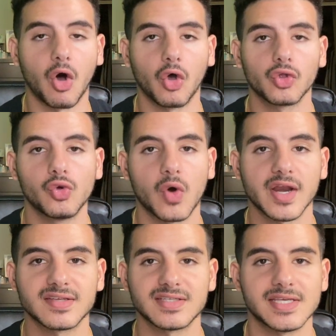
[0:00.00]
All you want
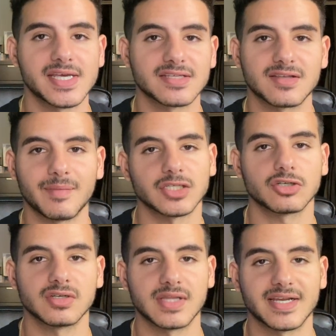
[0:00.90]
to see is to make
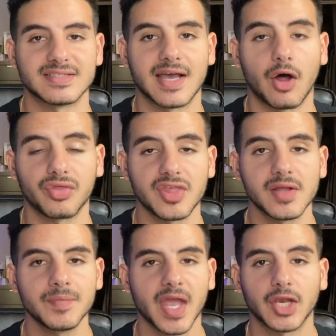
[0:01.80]
sure that he's
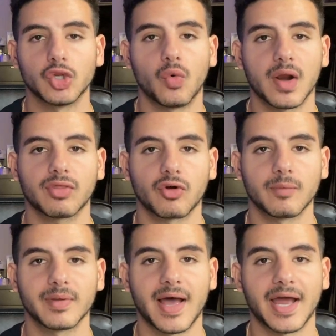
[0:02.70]
healthy, and you don't want to throw him
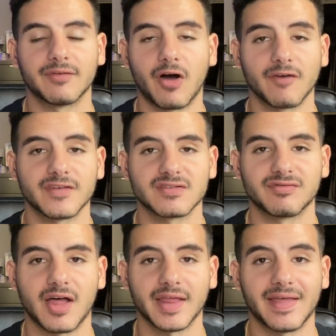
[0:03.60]
behind an offensive
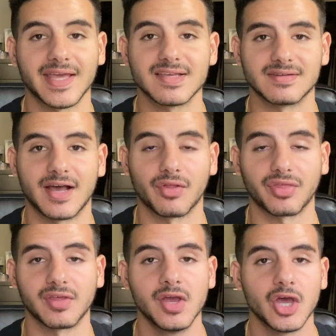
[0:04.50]
line that isn't
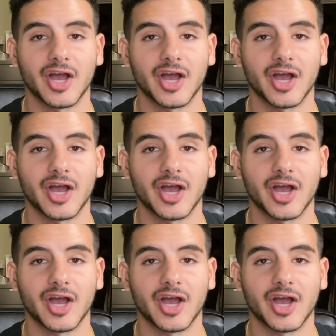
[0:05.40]
healthy.